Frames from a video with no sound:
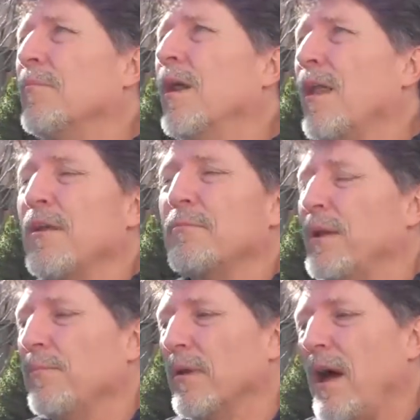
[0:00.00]
a lot of
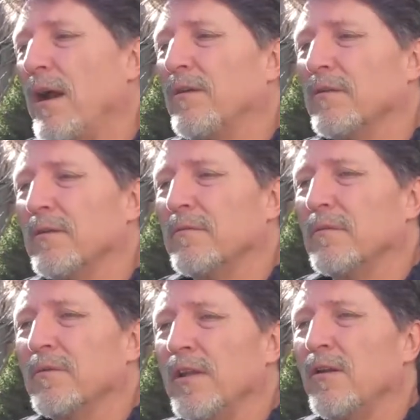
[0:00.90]
people aren't,
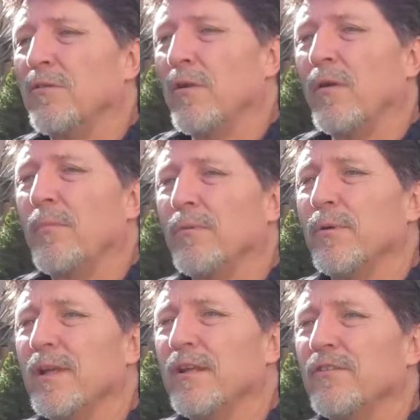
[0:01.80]
they don't grow up
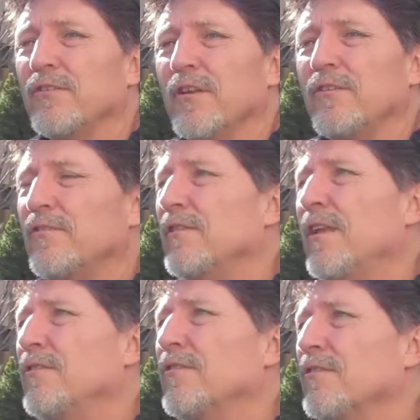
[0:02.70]
religious, and
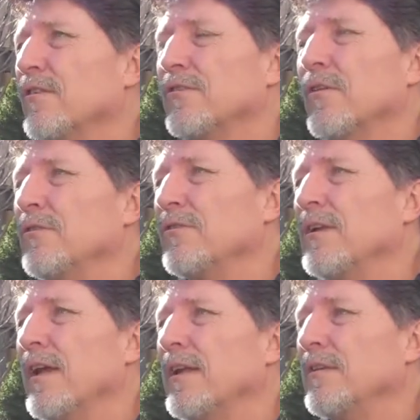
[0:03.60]
they just
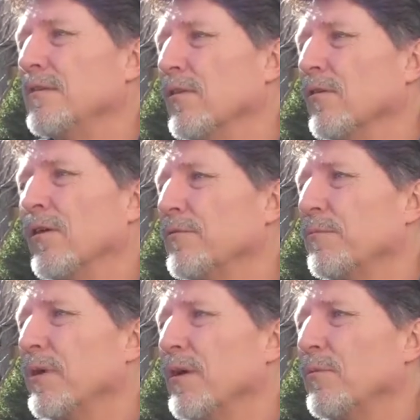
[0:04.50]
associate the Lord's
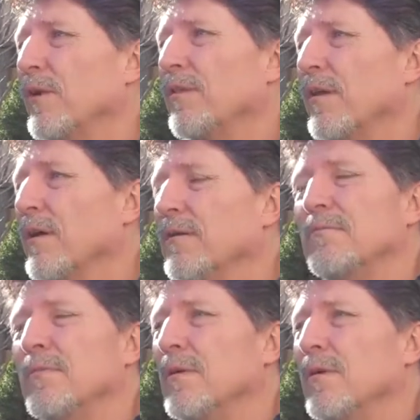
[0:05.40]
Prayer with a
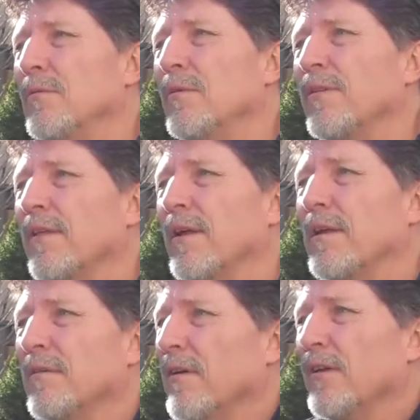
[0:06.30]

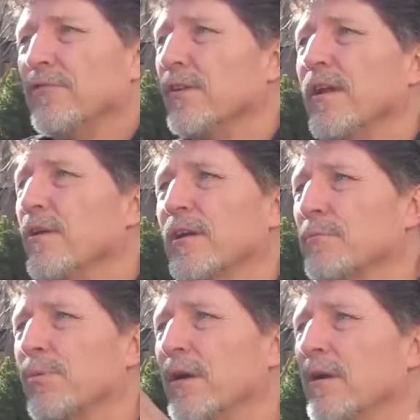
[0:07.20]
generic
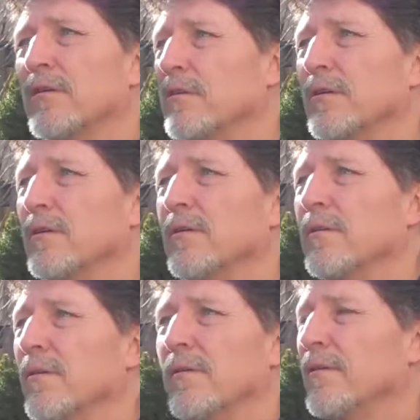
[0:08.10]
prayer
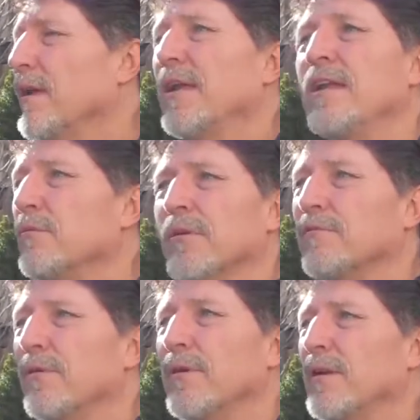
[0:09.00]

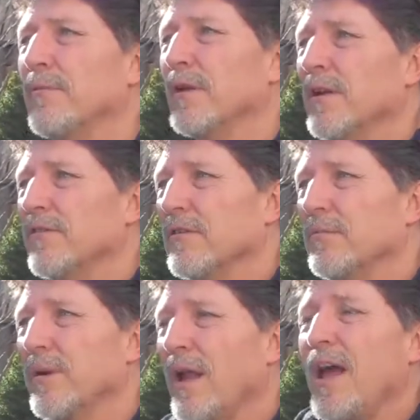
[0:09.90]
for any religion.
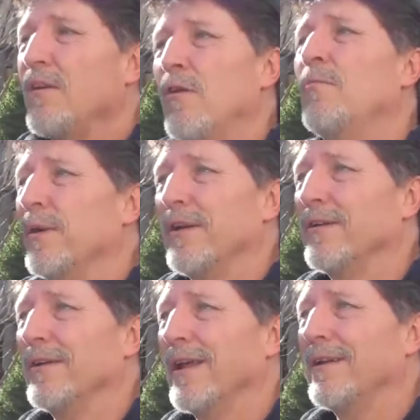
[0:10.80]
But I know better
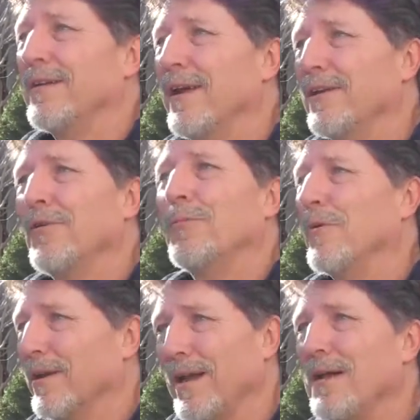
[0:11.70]
than that. I know
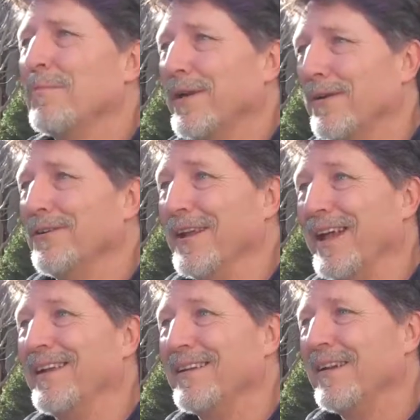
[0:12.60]
a lot better than
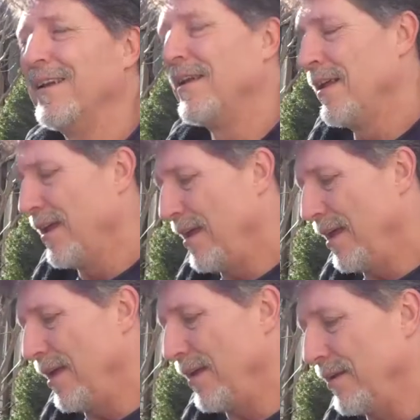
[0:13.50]
that.
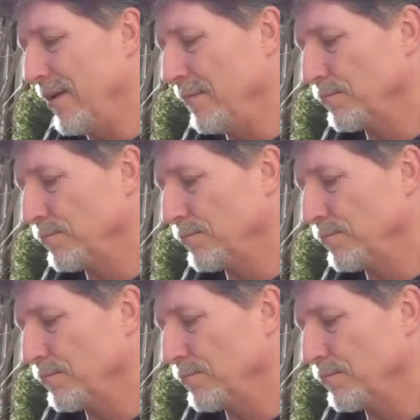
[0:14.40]
And